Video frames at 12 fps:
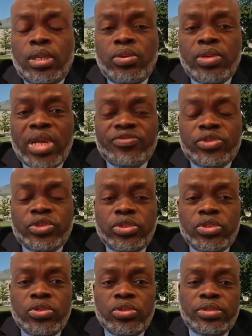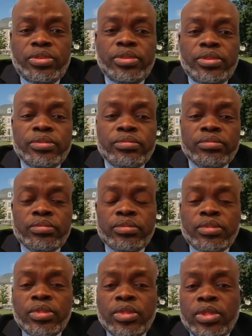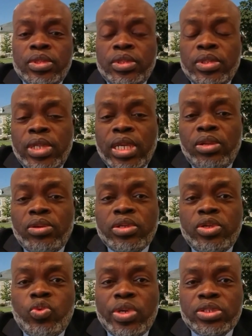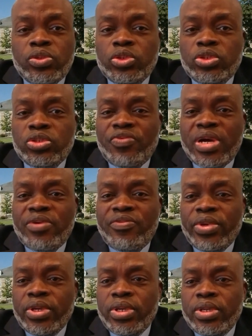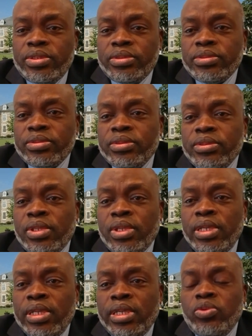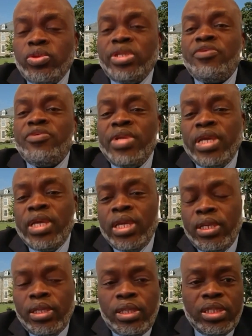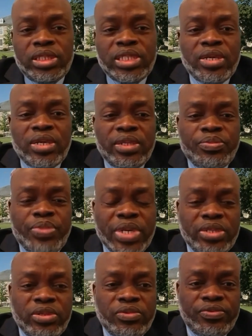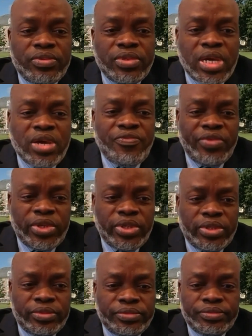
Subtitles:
Good afternoon along the west coast of Africa, and then good evening in the southern part of Africa.